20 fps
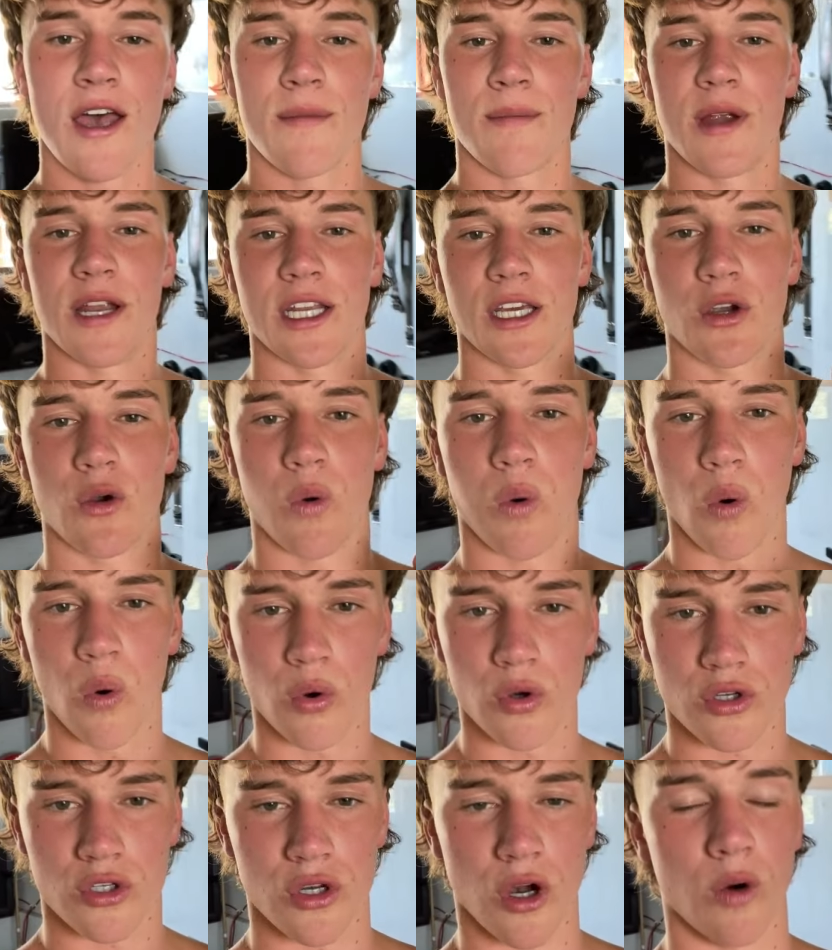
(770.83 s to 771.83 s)
meaning
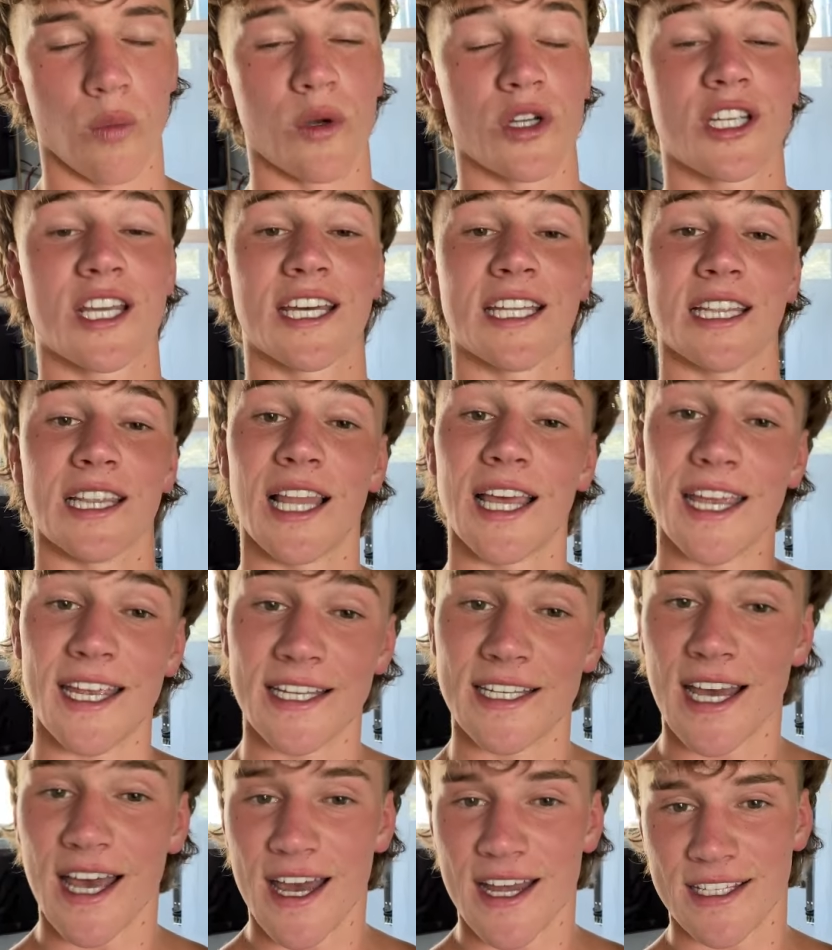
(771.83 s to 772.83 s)
cortisol, which can
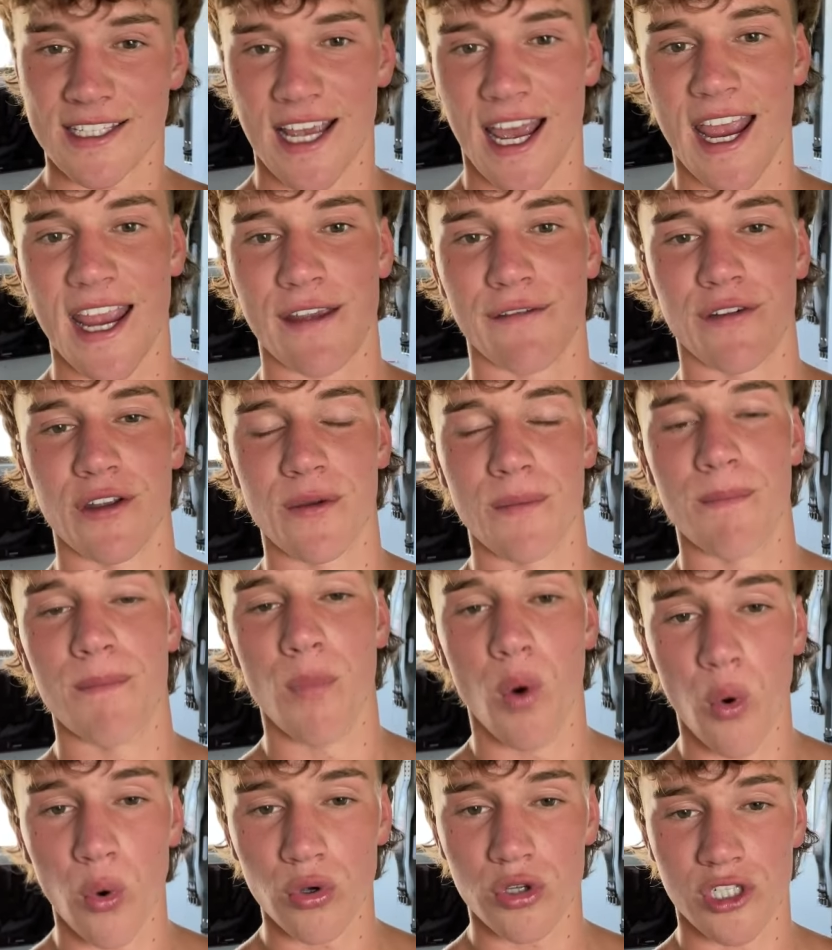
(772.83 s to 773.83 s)
lead to even
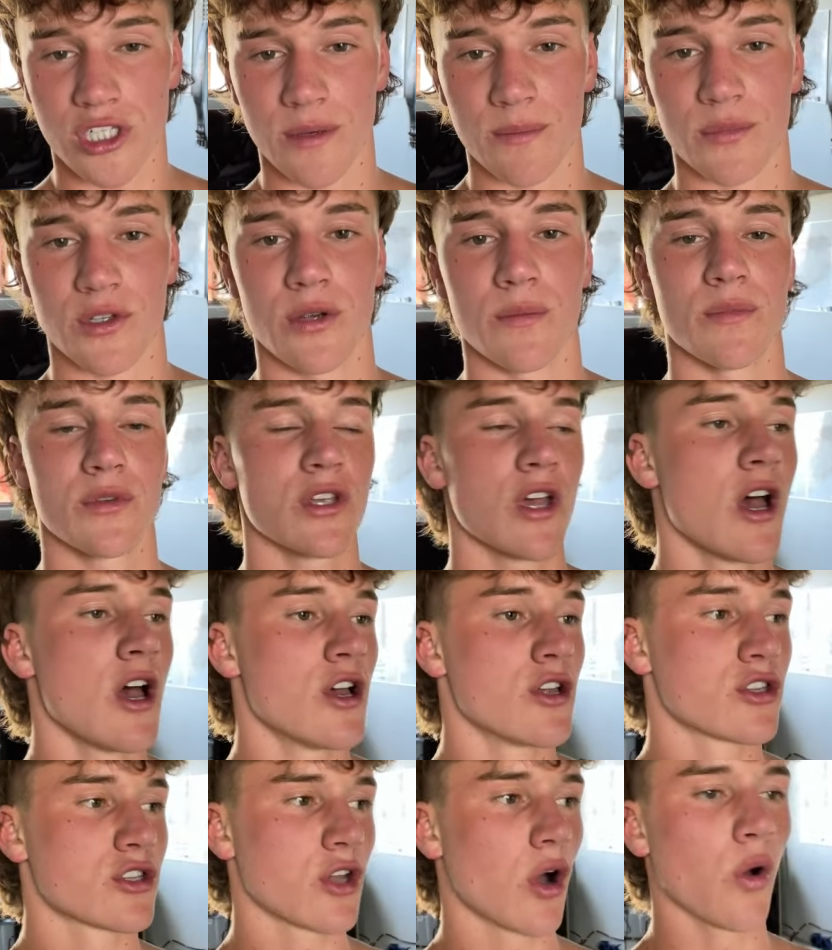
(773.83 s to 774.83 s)
more symptoms.
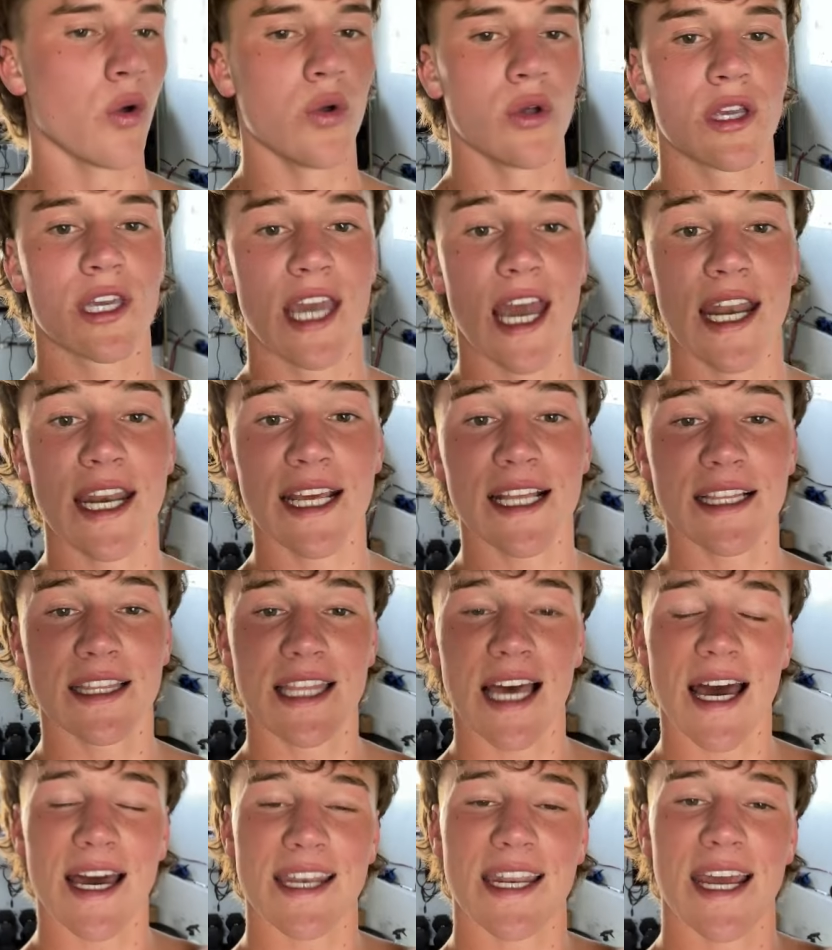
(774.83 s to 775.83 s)
So getting
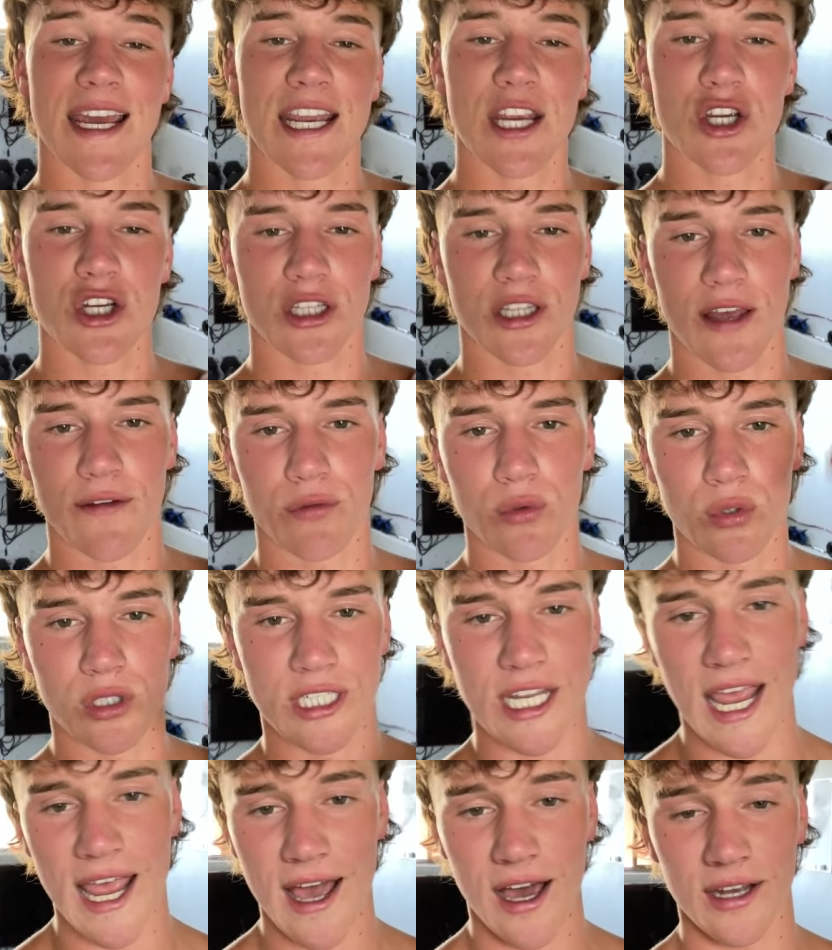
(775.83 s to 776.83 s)
the adhesion level
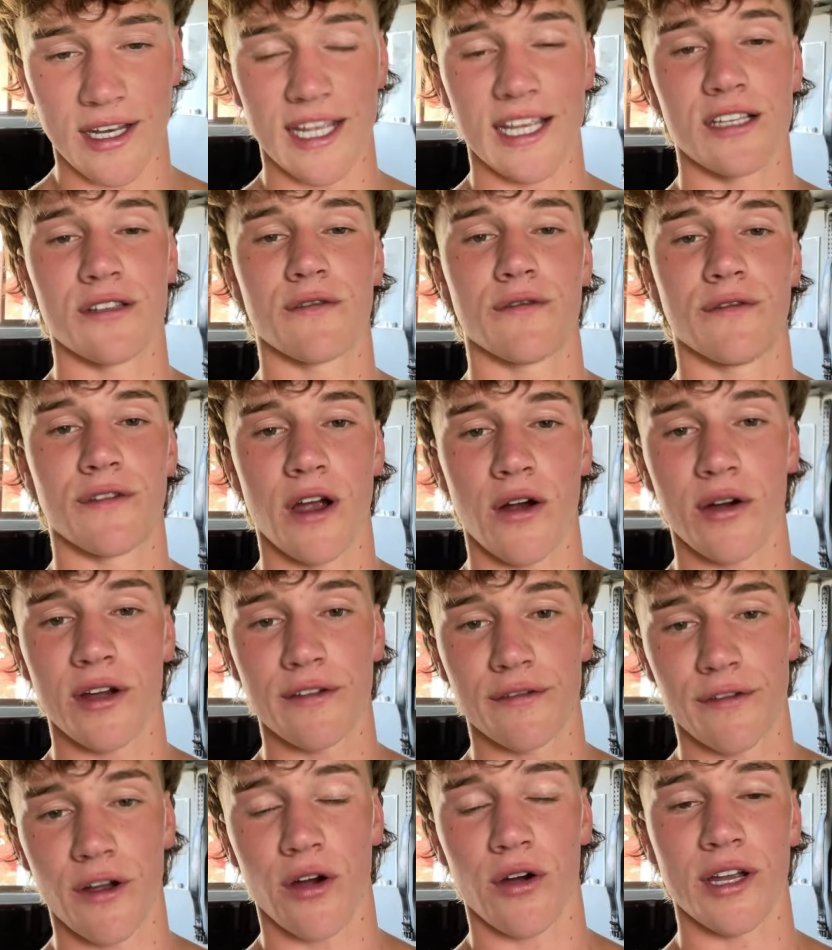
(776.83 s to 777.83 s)
down is
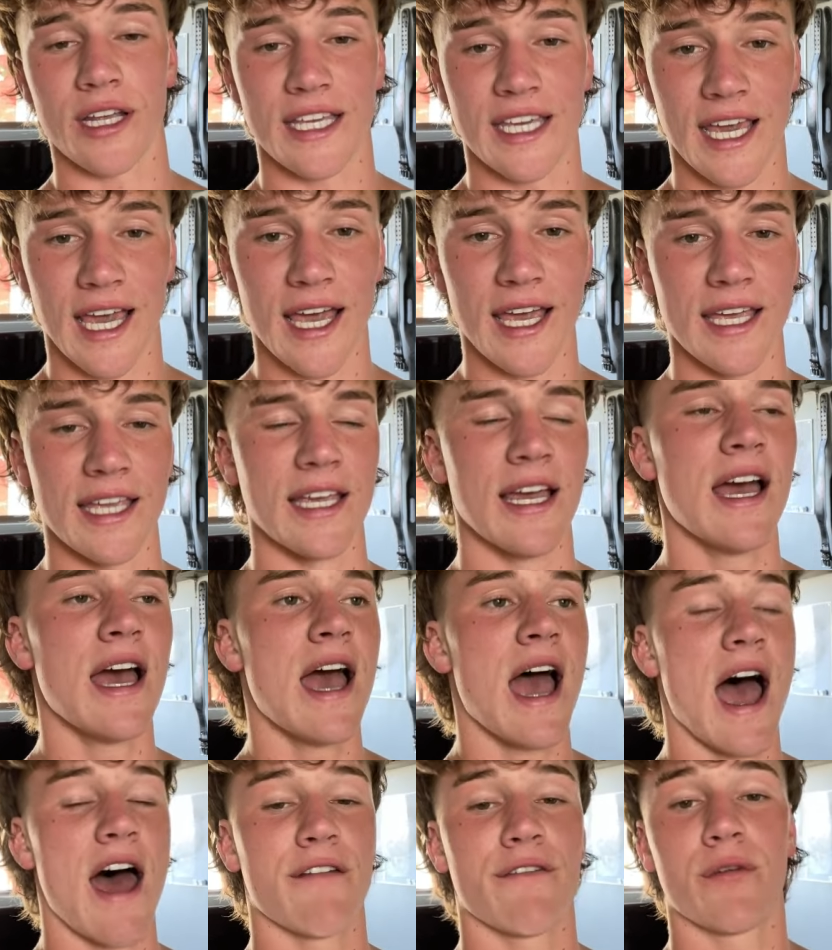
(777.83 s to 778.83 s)
very key.
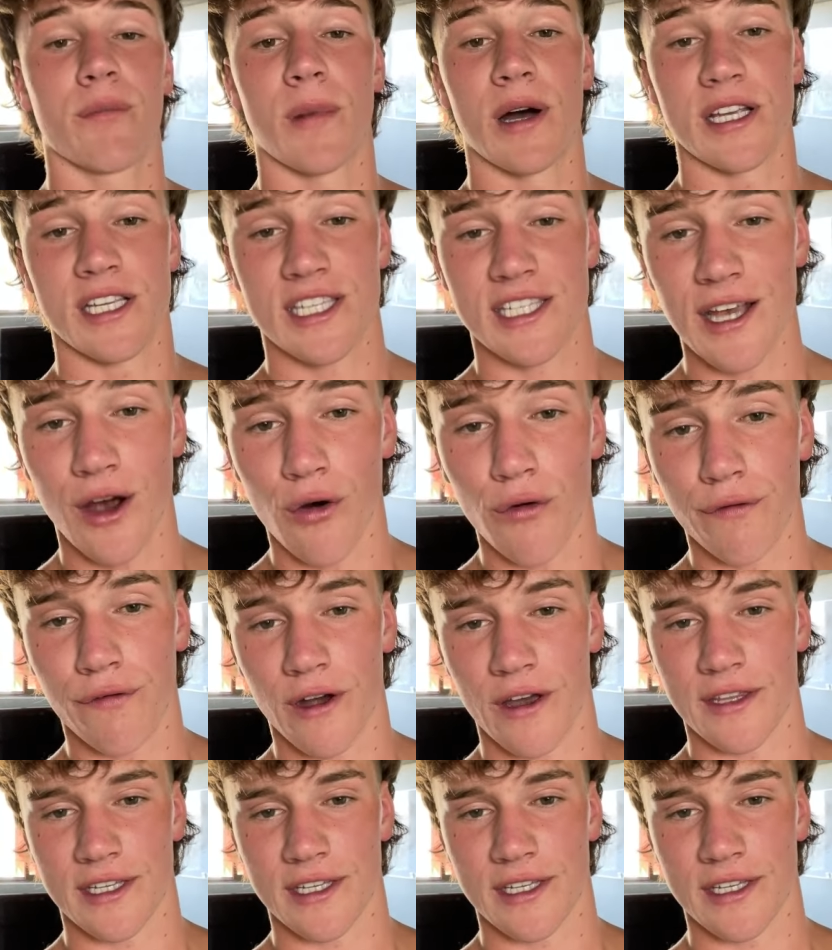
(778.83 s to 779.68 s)
And for myself, at the